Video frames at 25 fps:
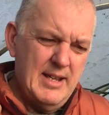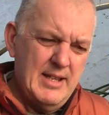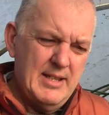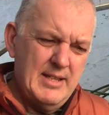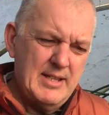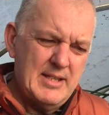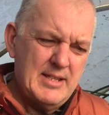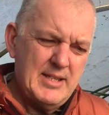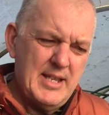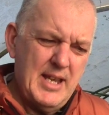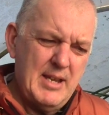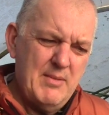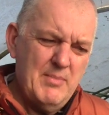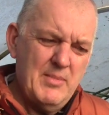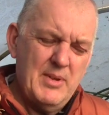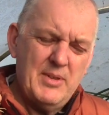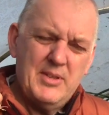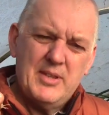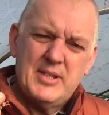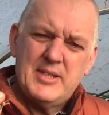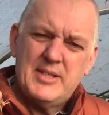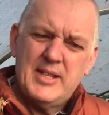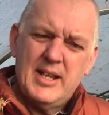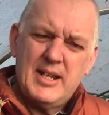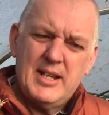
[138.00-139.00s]
And the same with
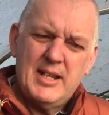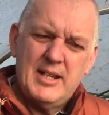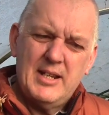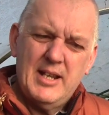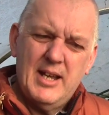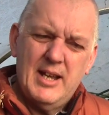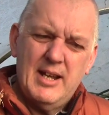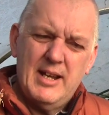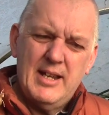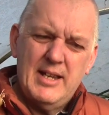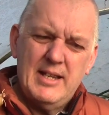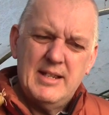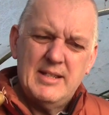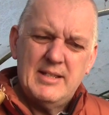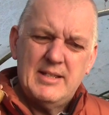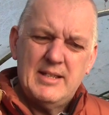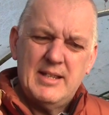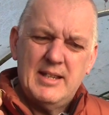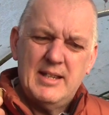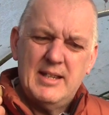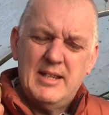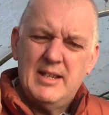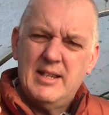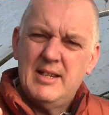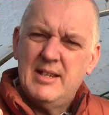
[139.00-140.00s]
the second earlies,
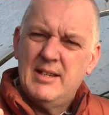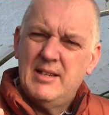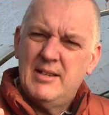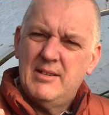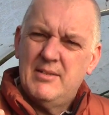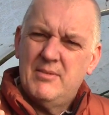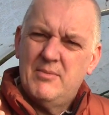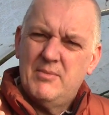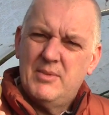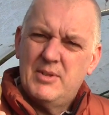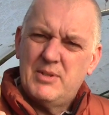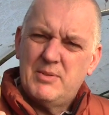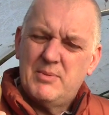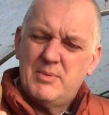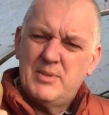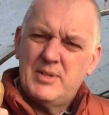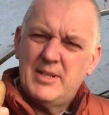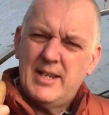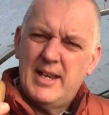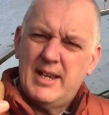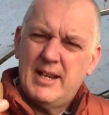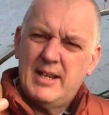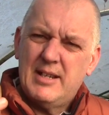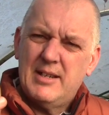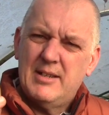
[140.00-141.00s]
which will
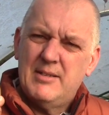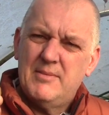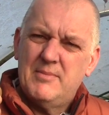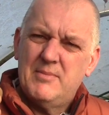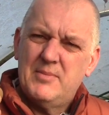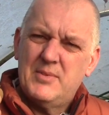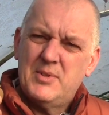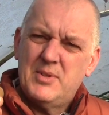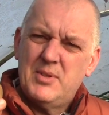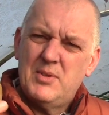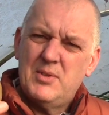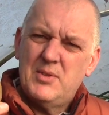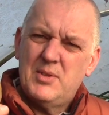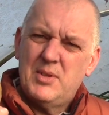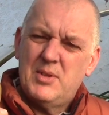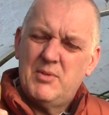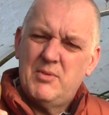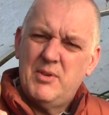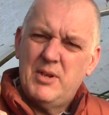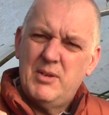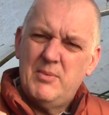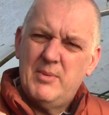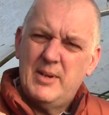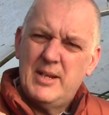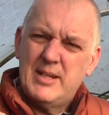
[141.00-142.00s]
take 2 to
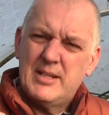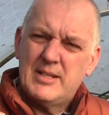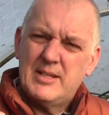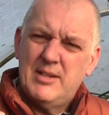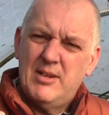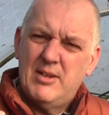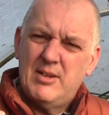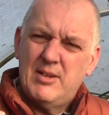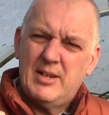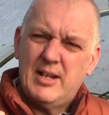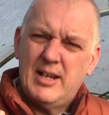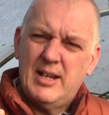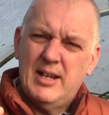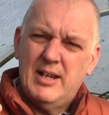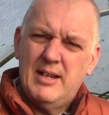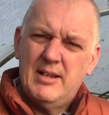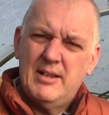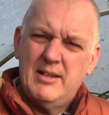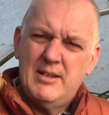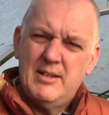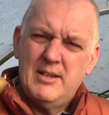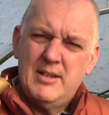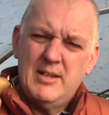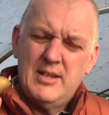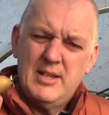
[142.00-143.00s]
3 weeks longer.
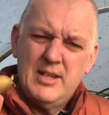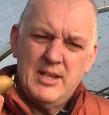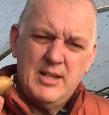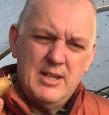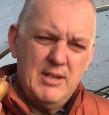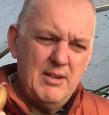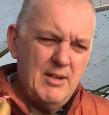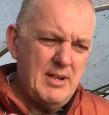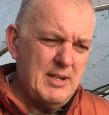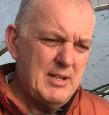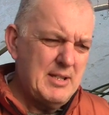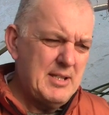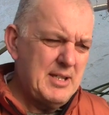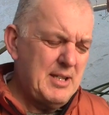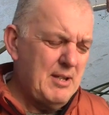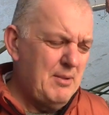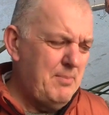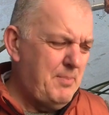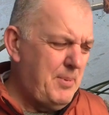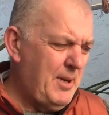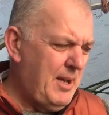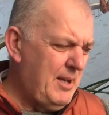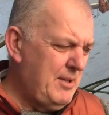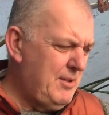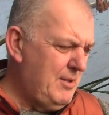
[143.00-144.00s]
You can still
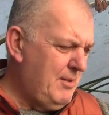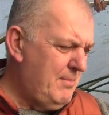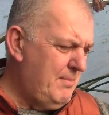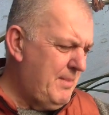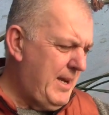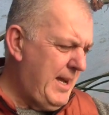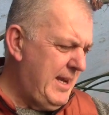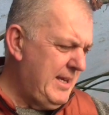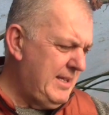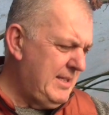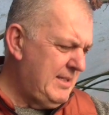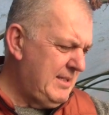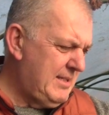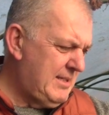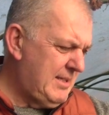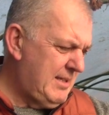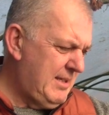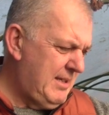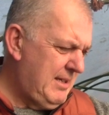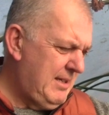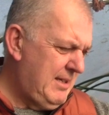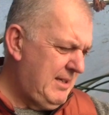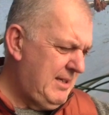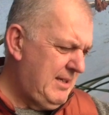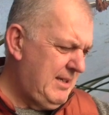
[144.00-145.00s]
plant your mains
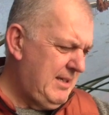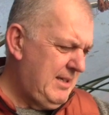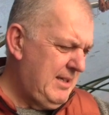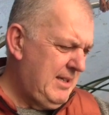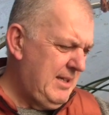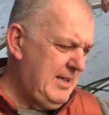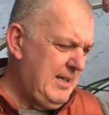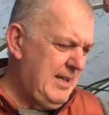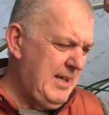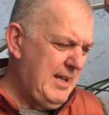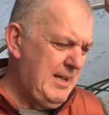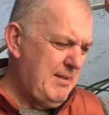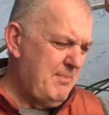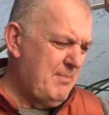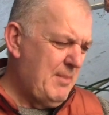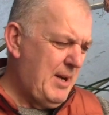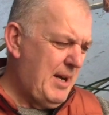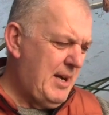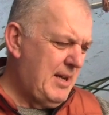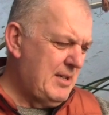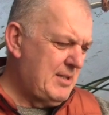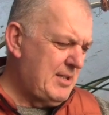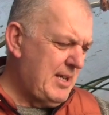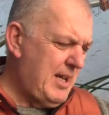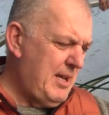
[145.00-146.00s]
in
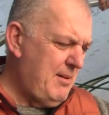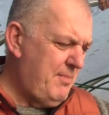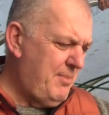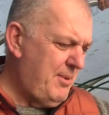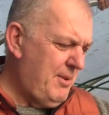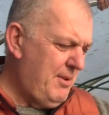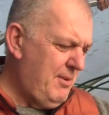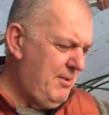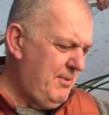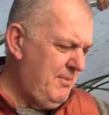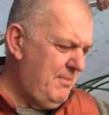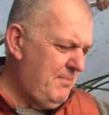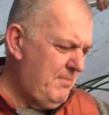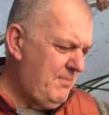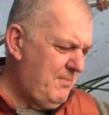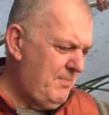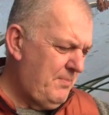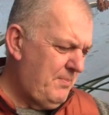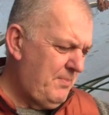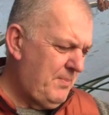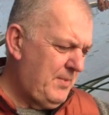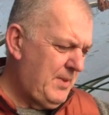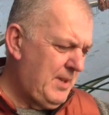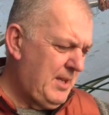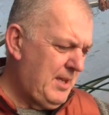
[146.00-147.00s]
March, April,
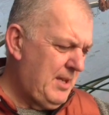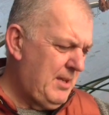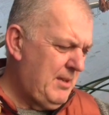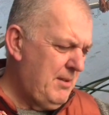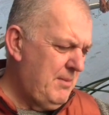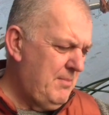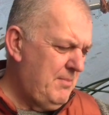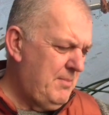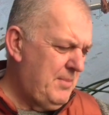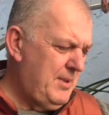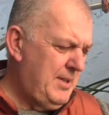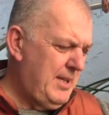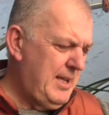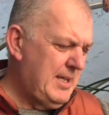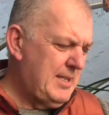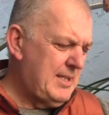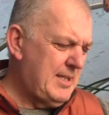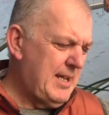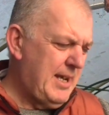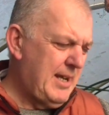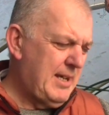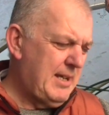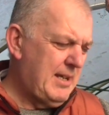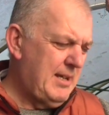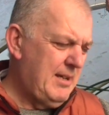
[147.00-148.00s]
but they
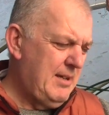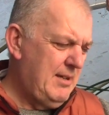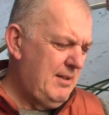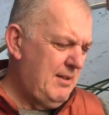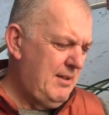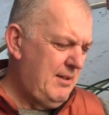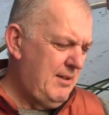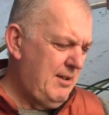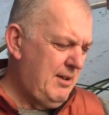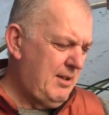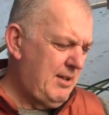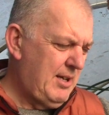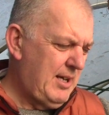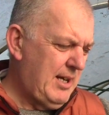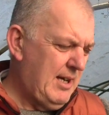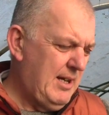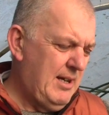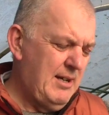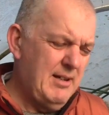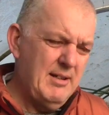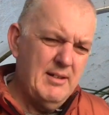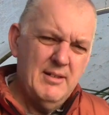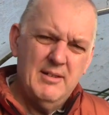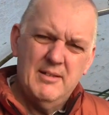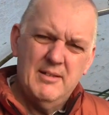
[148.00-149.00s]
take longer.